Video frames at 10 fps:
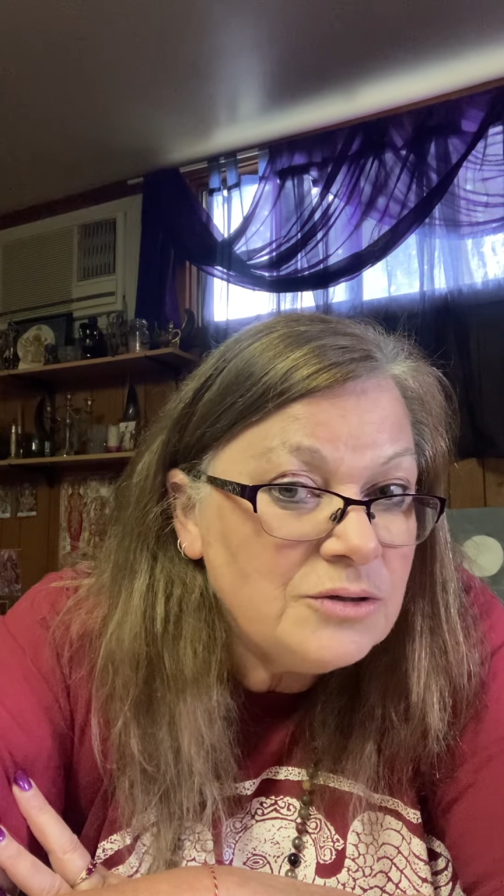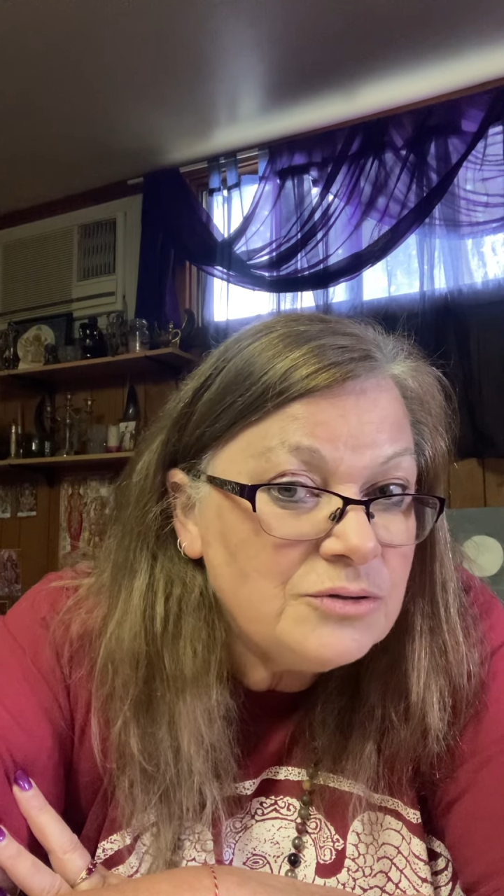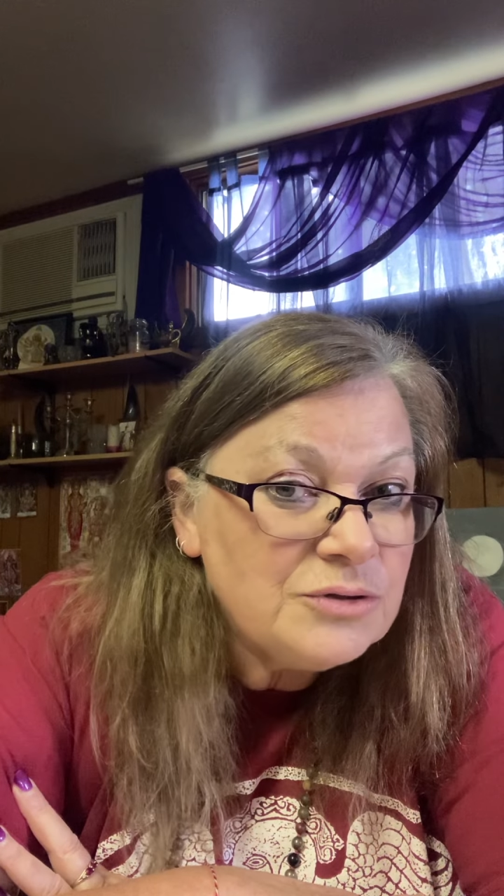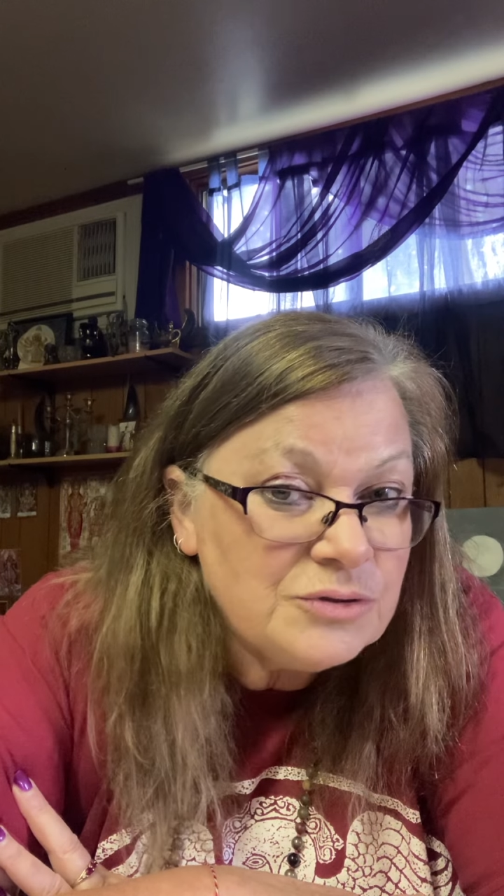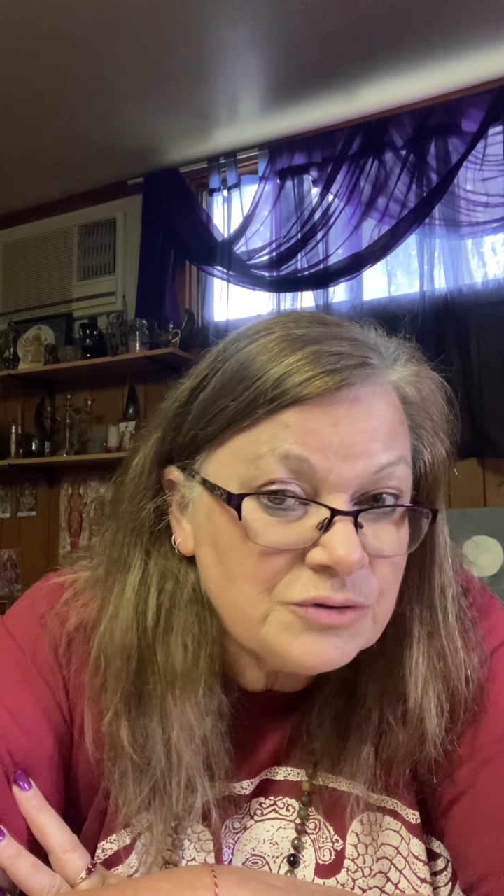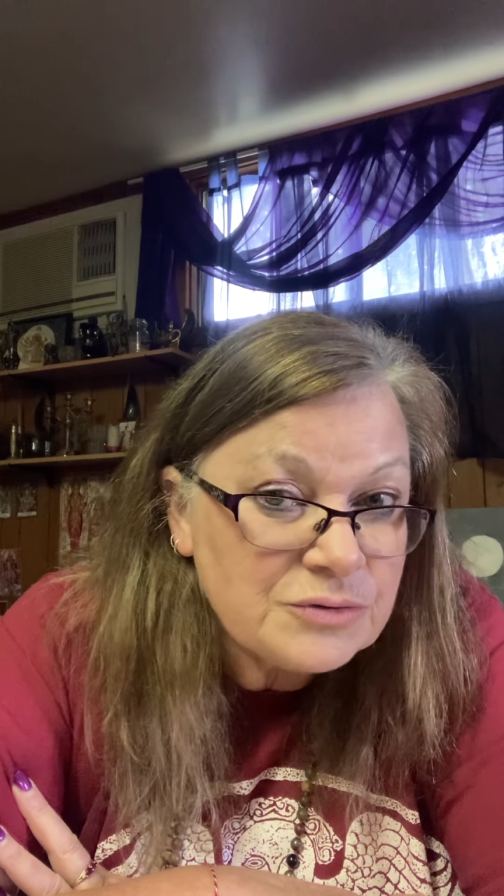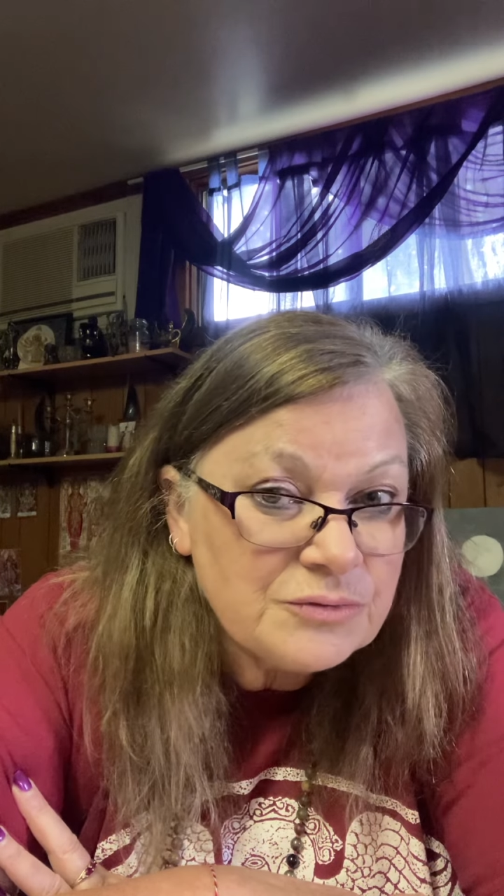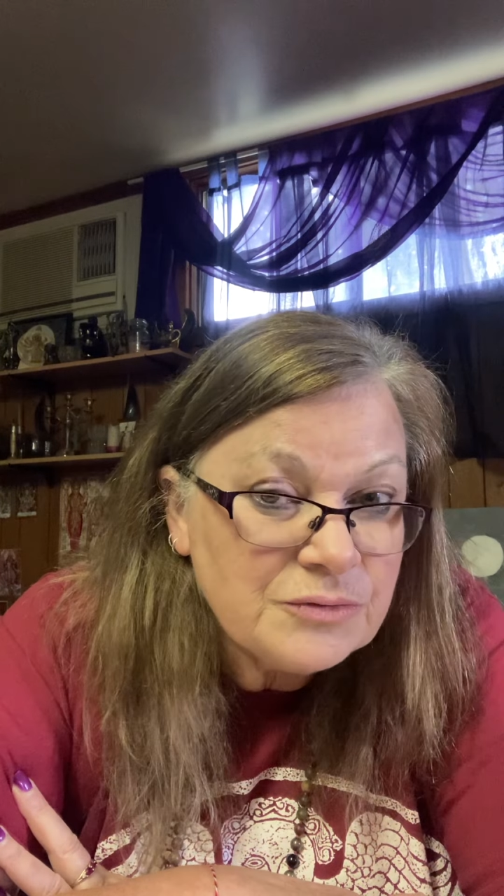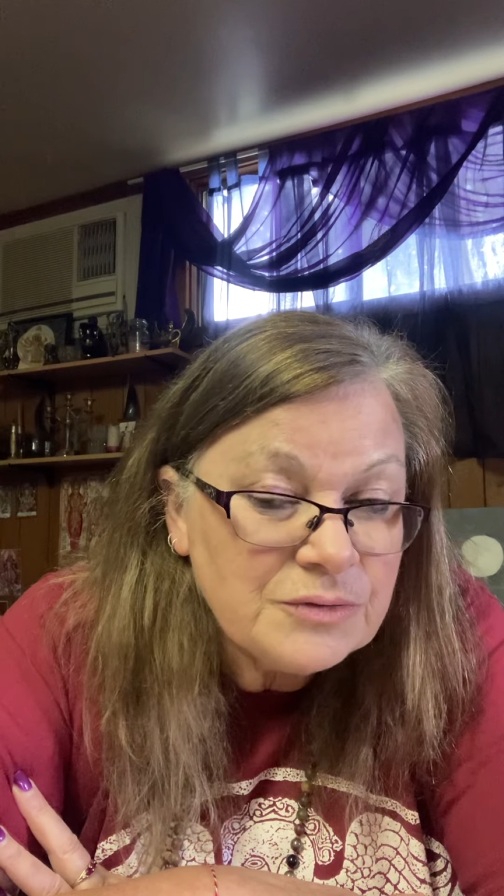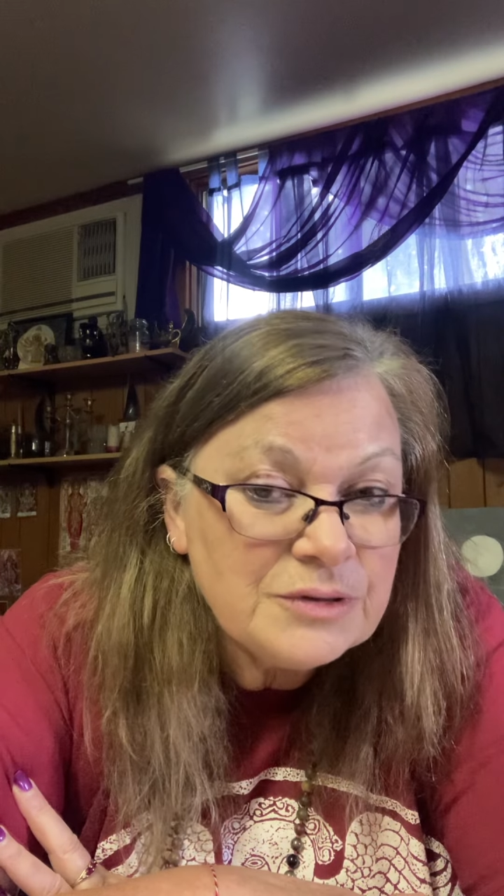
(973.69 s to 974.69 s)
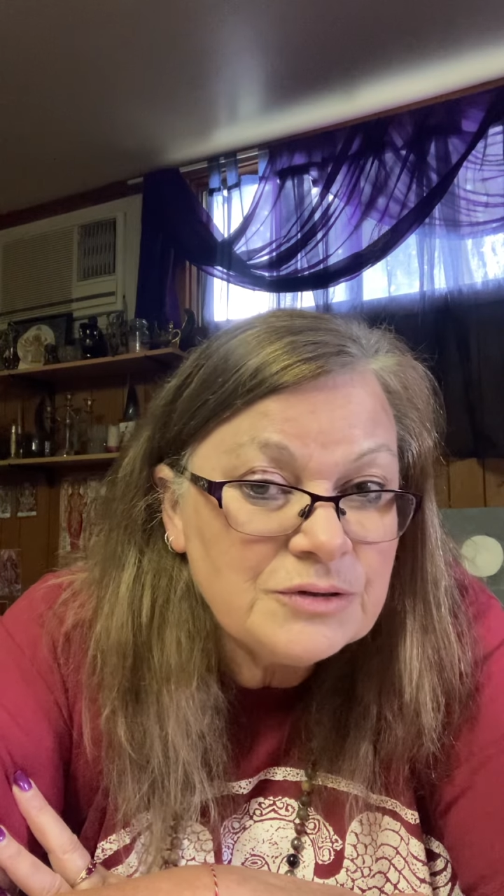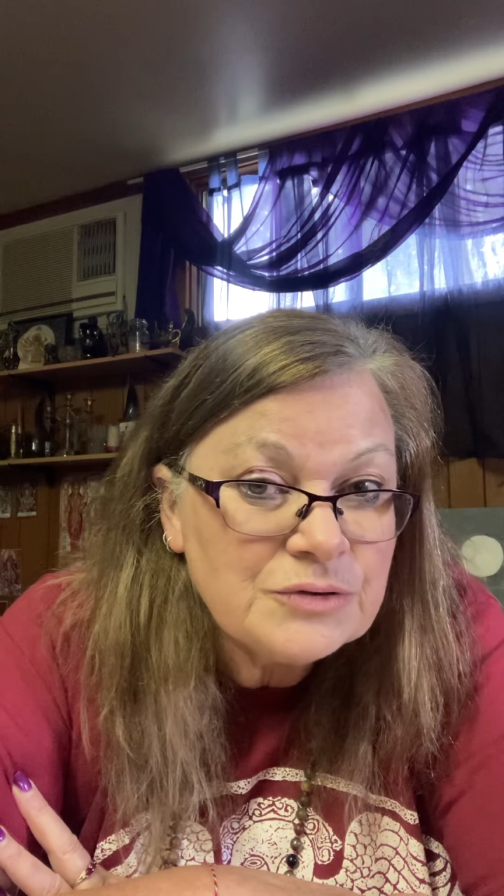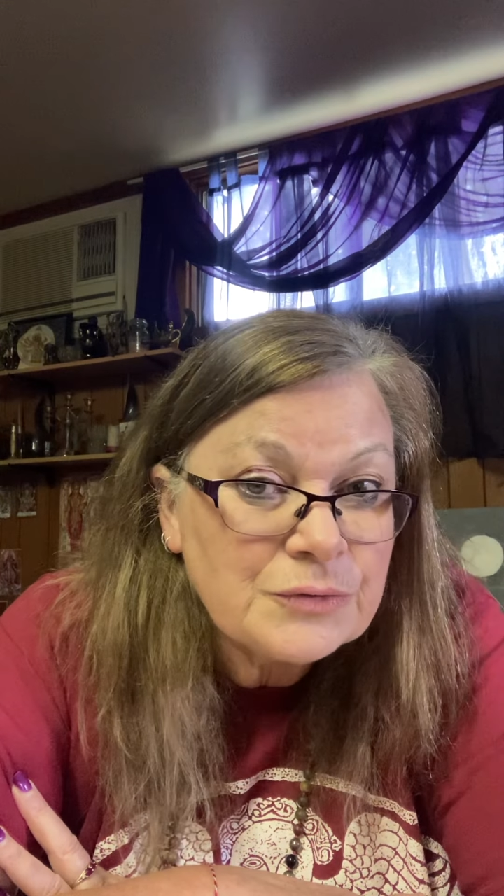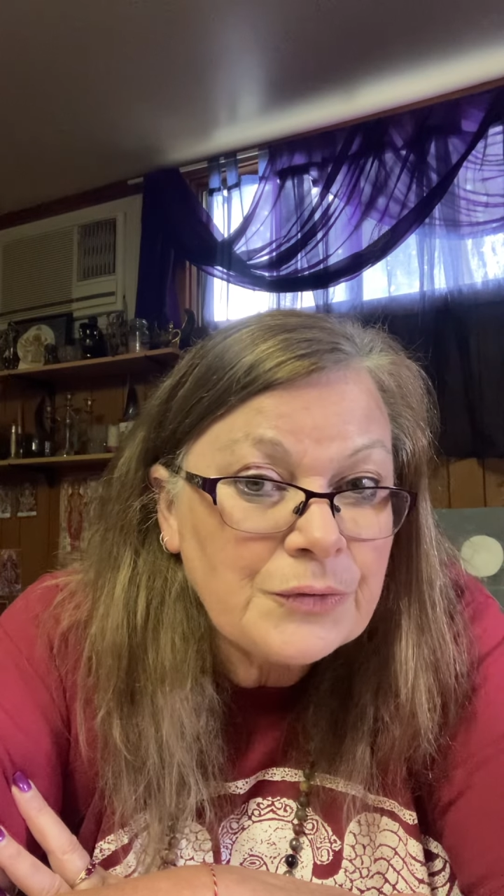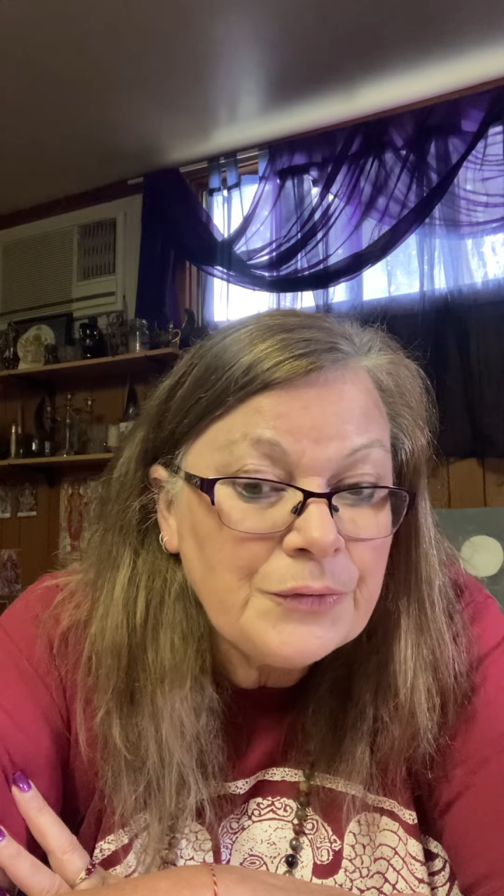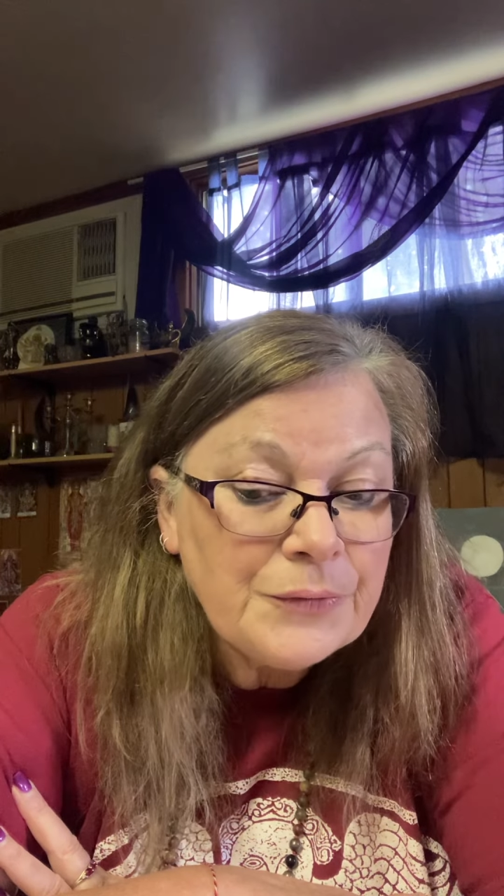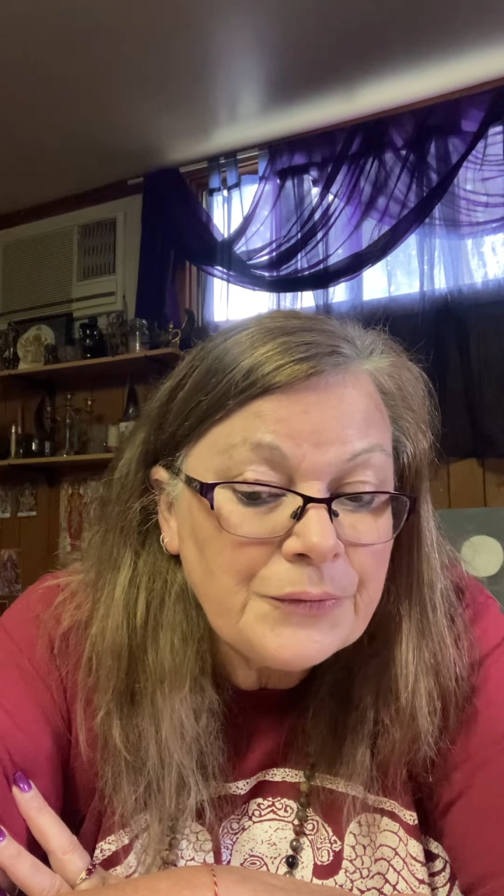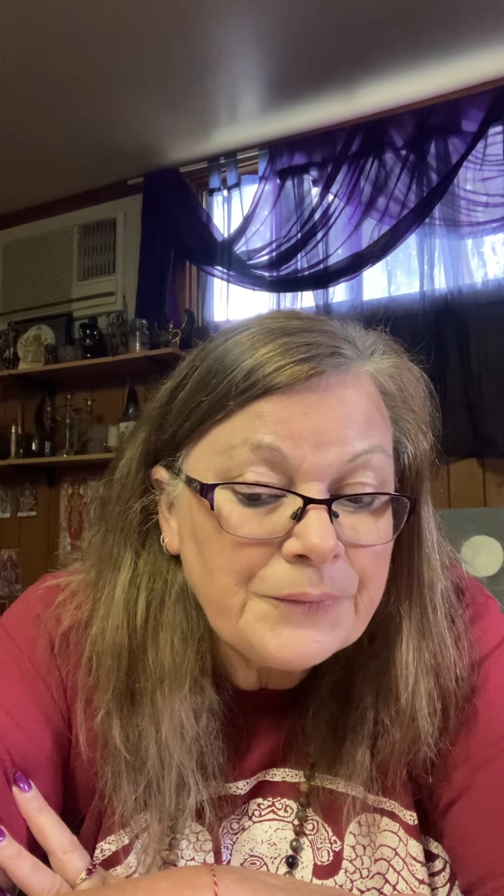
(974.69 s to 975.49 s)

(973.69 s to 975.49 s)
to screw in a screw?